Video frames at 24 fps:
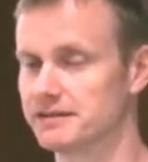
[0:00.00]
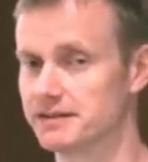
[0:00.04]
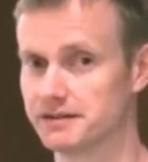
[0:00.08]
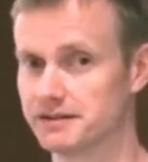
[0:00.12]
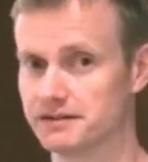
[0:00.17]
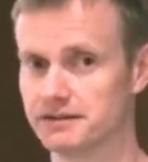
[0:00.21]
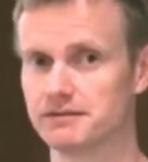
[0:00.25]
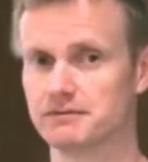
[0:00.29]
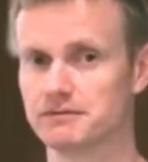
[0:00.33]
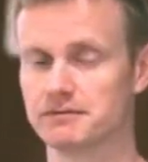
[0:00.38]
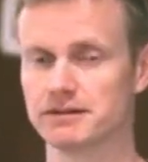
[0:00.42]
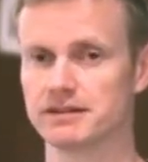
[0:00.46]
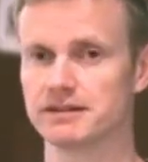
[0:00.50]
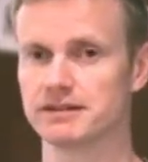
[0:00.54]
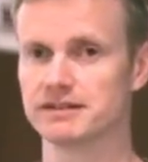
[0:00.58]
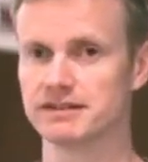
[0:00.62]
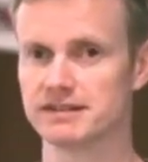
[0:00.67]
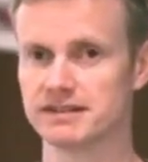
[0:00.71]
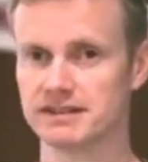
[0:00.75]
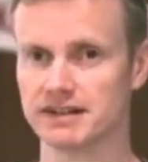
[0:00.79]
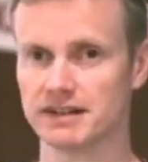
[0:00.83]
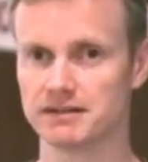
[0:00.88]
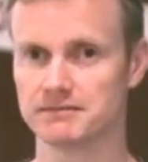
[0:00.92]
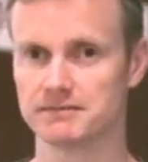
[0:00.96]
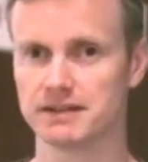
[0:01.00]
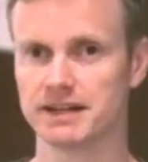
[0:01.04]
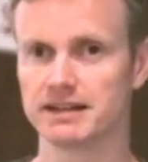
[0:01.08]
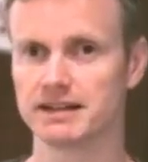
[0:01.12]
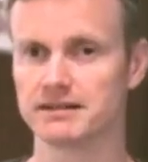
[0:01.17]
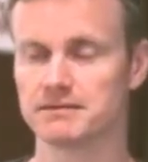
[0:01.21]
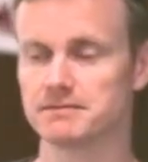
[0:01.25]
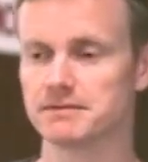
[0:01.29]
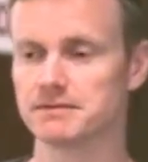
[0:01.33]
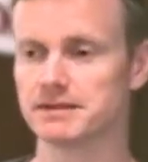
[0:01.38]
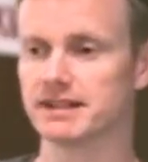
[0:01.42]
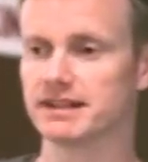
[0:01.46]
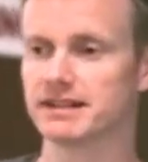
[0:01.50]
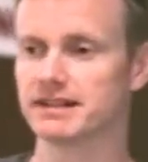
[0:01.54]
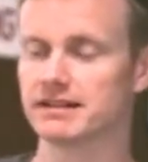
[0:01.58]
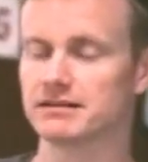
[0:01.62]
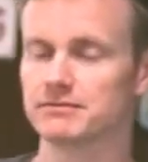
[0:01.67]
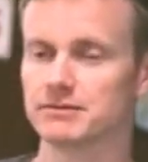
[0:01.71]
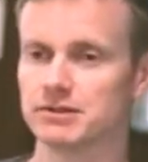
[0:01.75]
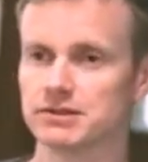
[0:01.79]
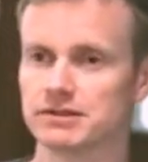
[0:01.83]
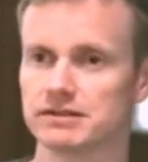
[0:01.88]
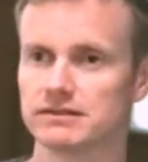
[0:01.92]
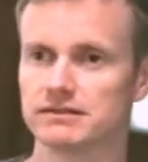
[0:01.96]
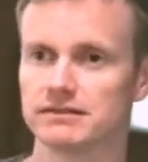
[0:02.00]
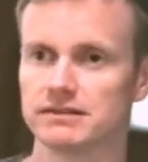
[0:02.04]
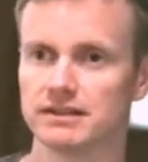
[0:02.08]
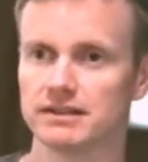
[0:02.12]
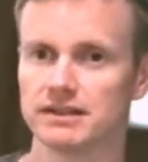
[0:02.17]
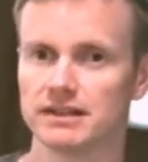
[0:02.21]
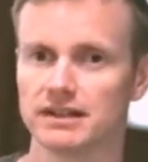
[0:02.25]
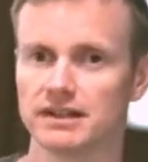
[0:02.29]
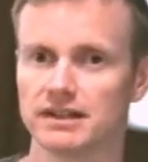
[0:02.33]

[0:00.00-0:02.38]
You do want to just update a particular module.